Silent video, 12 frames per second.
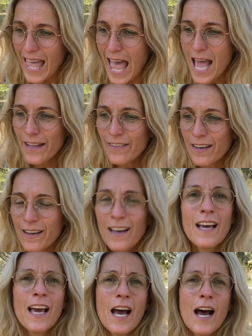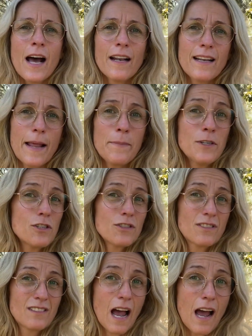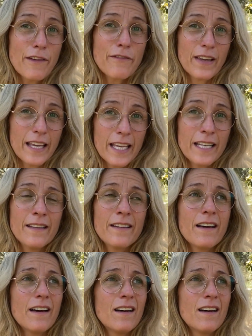And let me just dive in